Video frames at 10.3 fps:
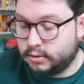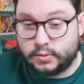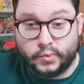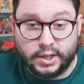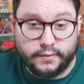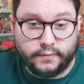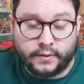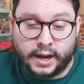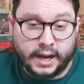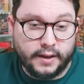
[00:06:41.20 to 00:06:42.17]

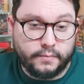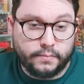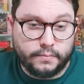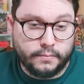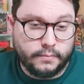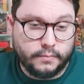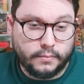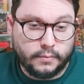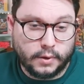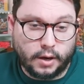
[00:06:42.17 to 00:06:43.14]
25
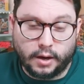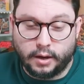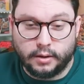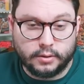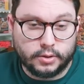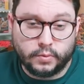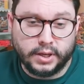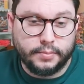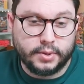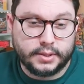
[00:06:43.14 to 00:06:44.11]
or
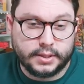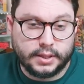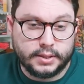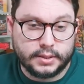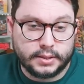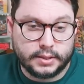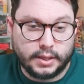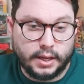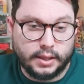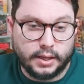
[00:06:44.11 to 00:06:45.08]
20%
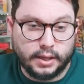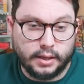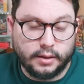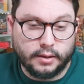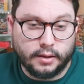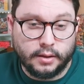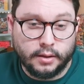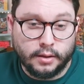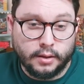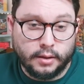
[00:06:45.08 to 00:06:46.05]
and then
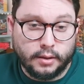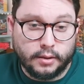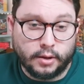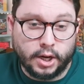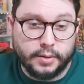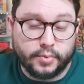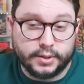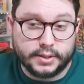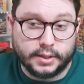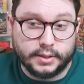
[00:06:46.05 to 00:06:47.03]

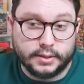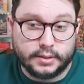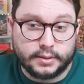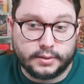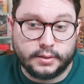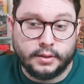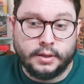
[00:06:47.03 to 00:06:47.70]
30%.